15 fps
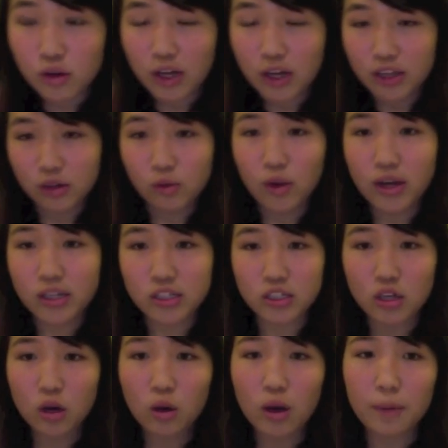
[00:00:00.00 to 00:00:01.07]
And you wanted to
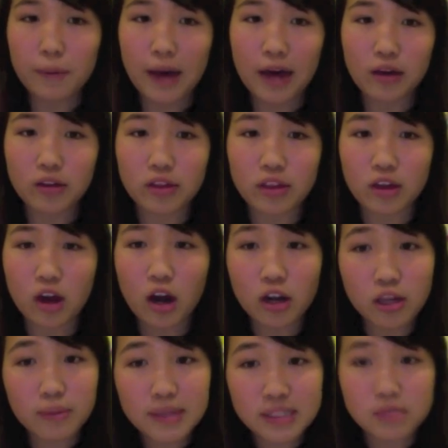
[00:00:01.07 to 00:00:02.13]
know about the
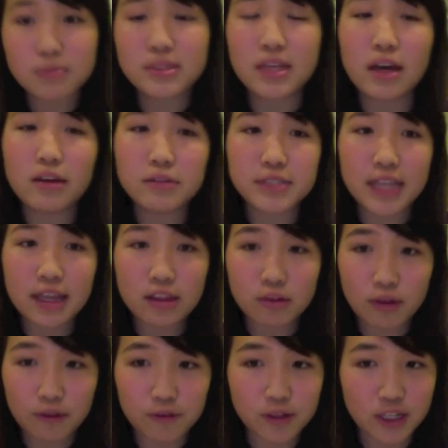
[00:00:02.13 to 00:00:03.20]
arguments themselves and
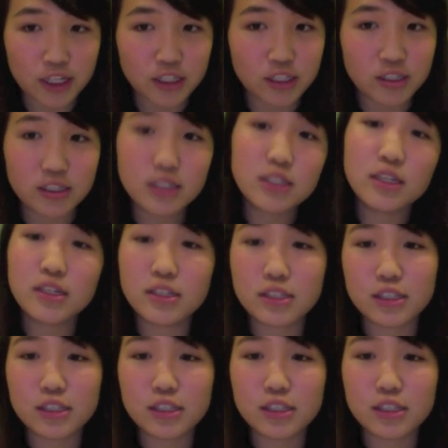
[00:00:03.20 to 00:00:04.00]
the refutations.